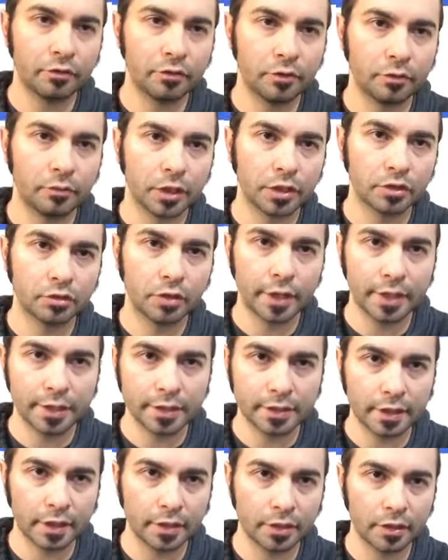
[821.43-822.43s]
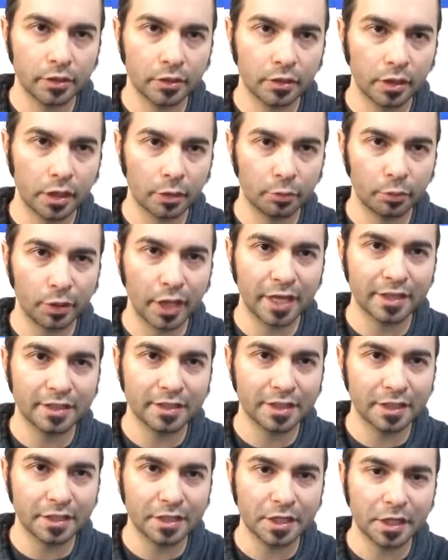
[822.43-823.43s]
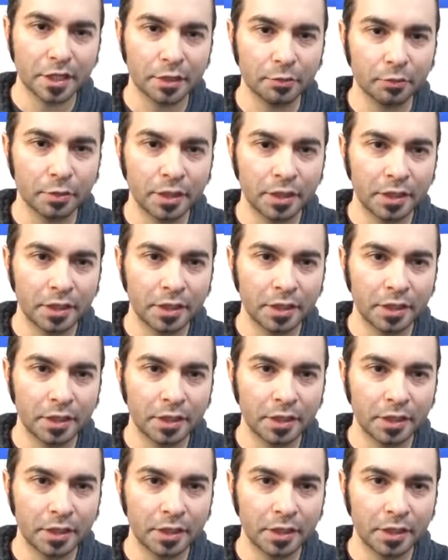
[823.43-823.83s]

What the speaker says: I'm not trying to sell you a plastic tip,